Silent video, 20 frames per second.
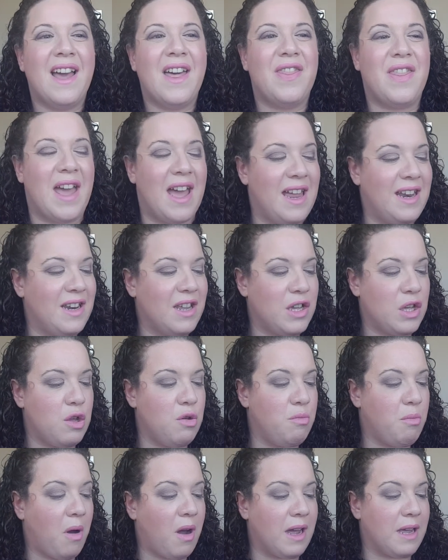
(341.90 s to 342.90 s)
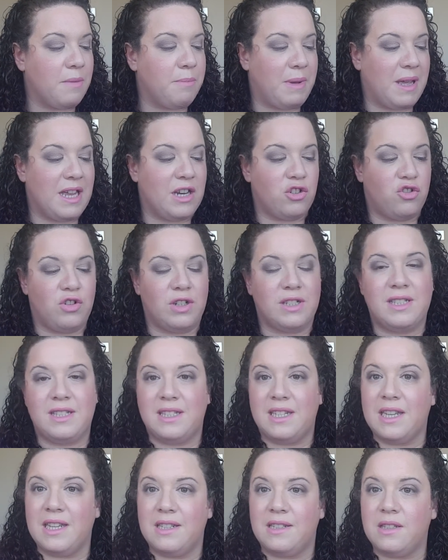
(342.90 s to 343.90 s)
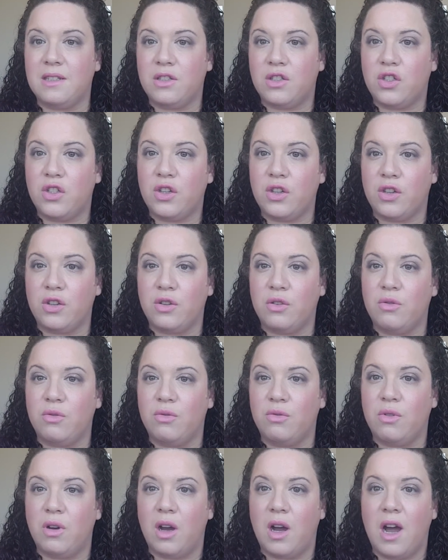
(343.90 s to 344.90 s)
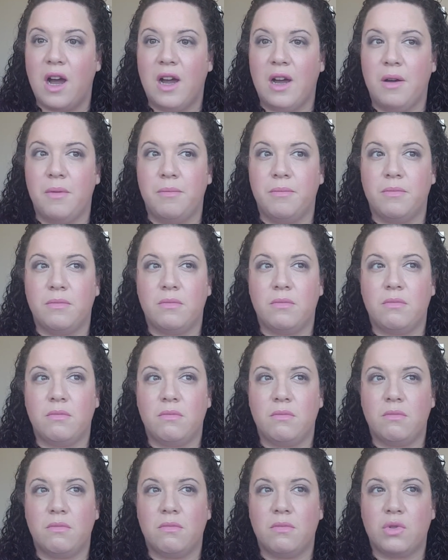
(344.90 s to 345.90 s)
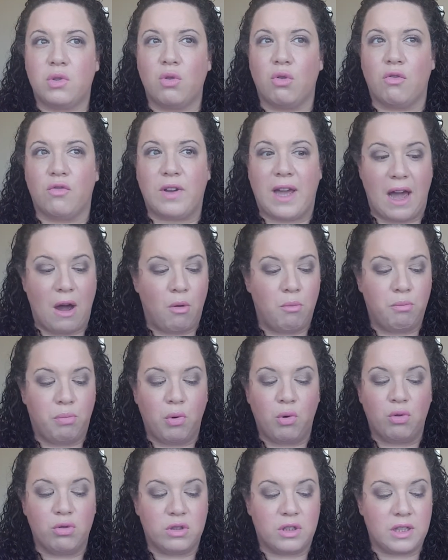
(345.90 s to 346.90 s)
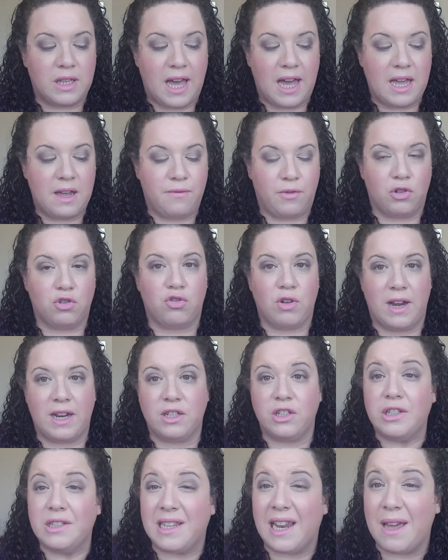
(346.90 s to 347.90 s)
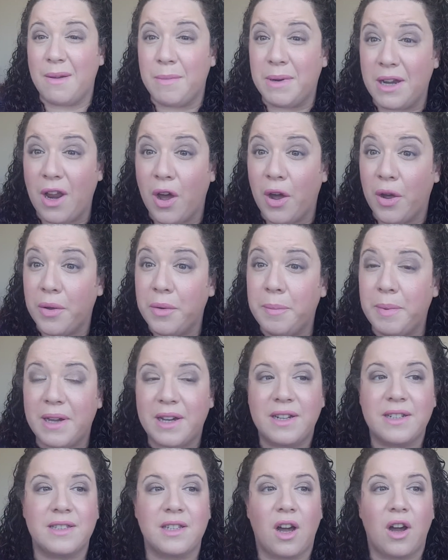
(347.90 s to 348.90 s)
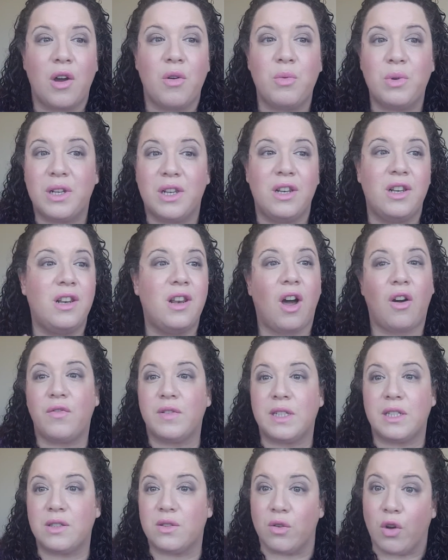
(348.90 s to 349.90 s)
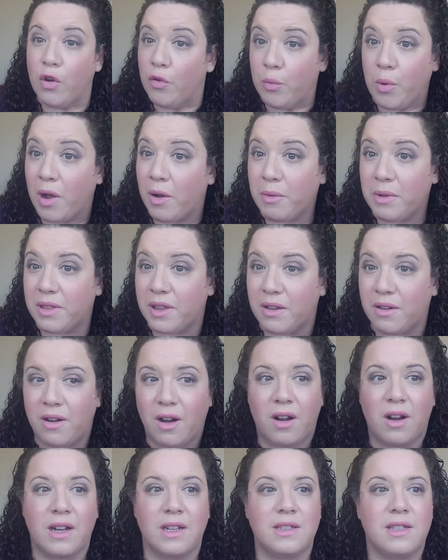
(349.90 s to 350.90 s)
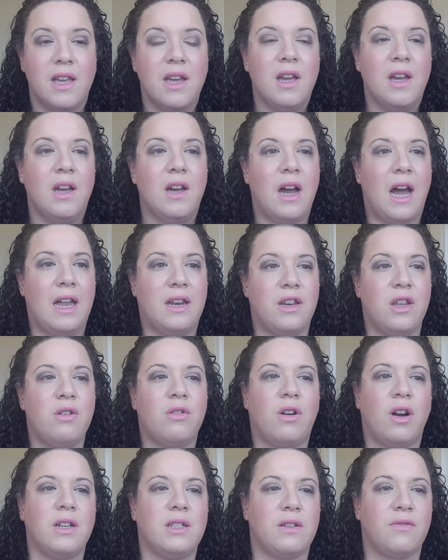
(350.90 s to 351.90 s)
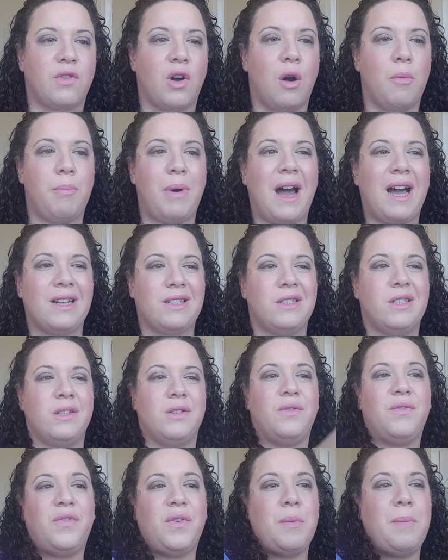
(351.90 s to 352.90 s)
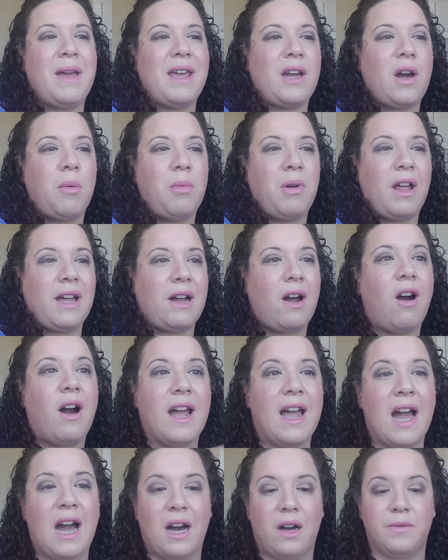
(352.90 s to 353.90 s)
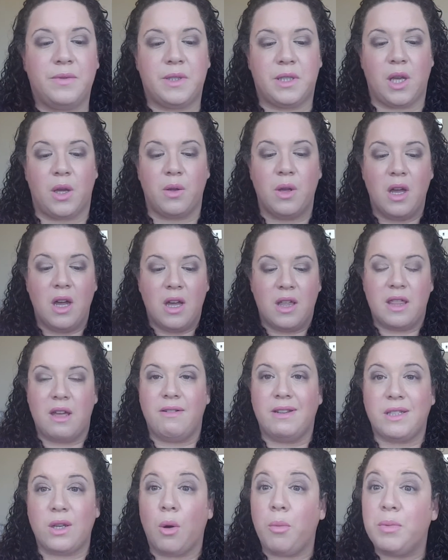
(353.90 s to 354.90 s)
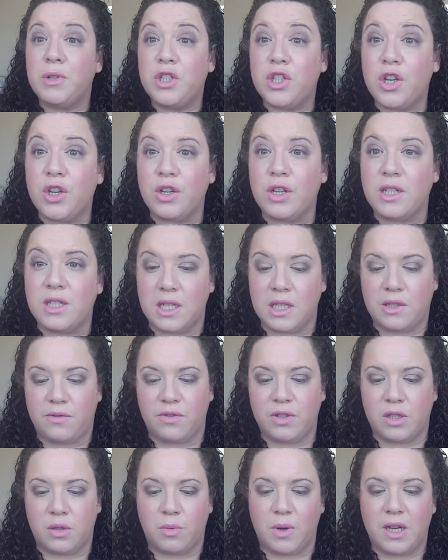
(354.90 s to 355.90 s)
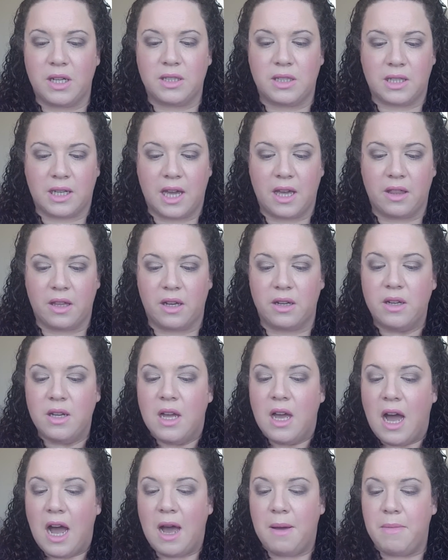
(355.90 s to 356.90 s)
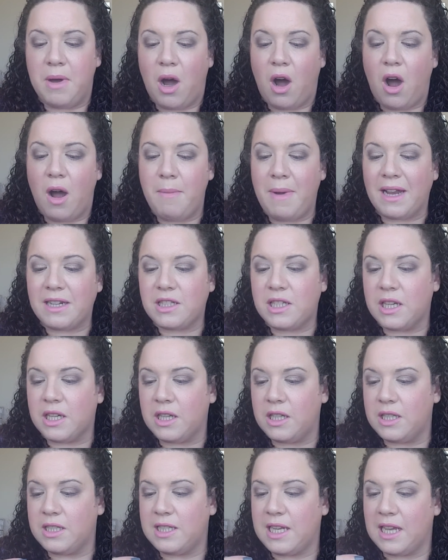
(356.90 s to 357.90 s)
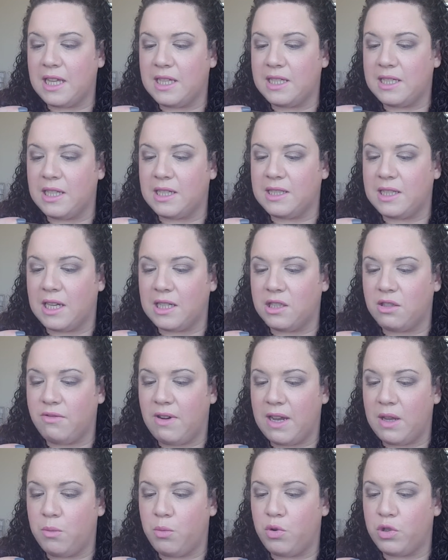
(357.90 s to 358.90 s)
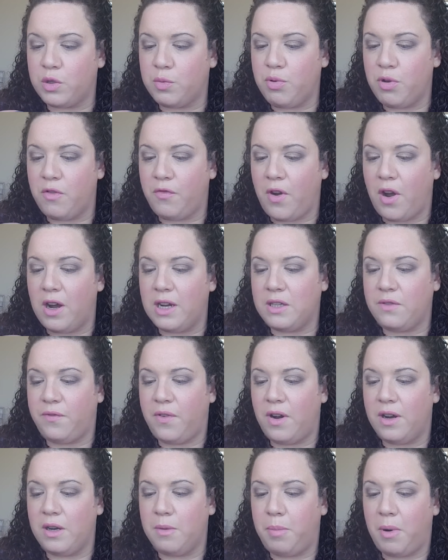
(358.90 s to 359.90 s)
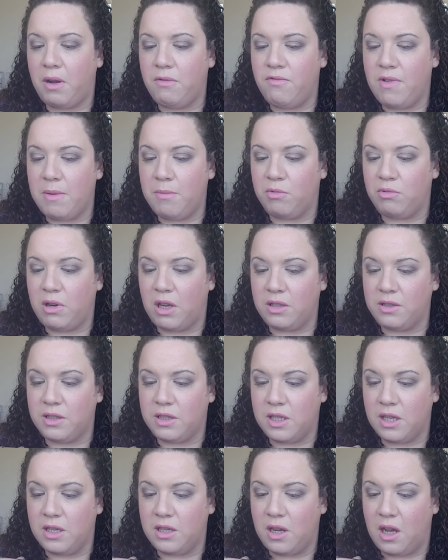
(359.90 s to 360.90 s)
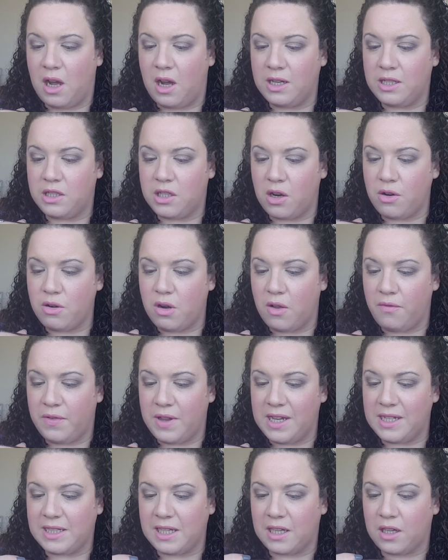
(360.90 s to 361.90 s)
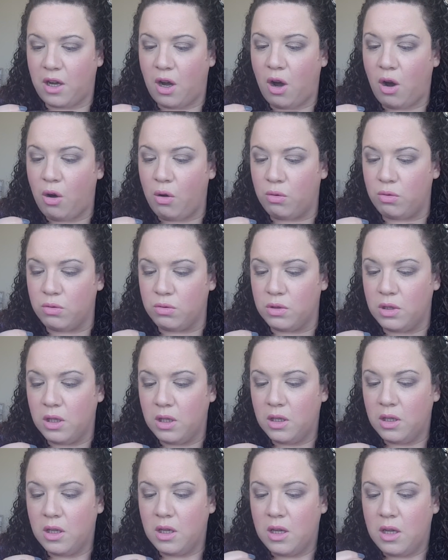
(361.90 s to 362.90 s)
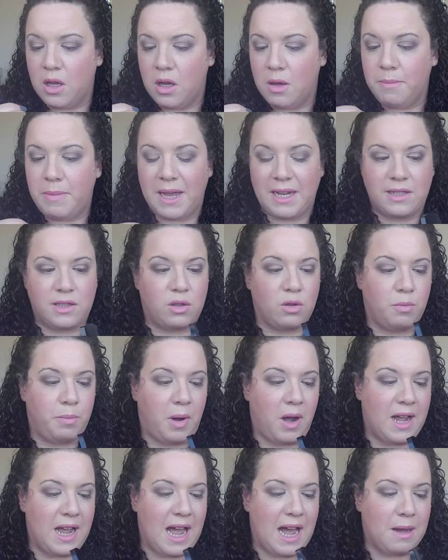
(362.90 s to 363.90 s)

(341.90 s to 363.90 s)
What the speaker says: then you might be interested to sort of get on board the Avon train. Just let me know, because I would love to sort of work with you guys, and you guys have got a passion for makeup like I have, so there is opportunities for us to work together. I'm actually going to take this Exaggerate Waterproof Eye Definer by Rimmel London. I don't know if it is a Kohl pencil, but I